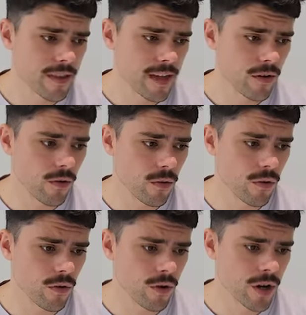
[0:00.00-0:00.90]
And then
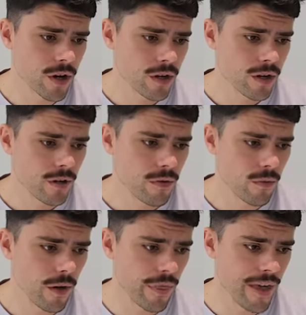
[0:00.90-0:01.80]
Hawthorn
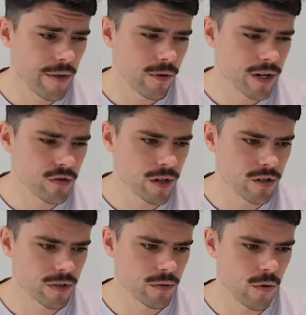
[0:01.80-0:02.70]
won that one in twenty
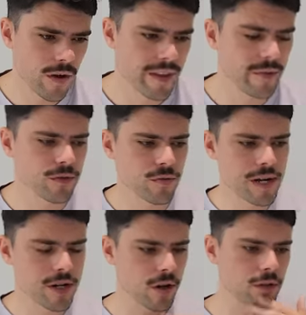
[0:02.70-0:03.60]
twenty-one. That was
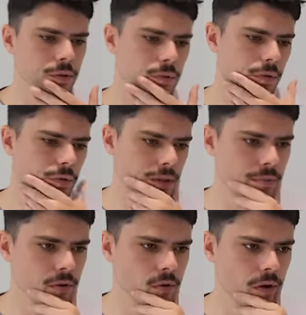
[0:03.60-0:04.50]
when Collingwood were really
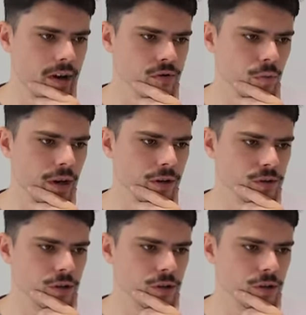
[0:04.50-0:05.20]
poor as well.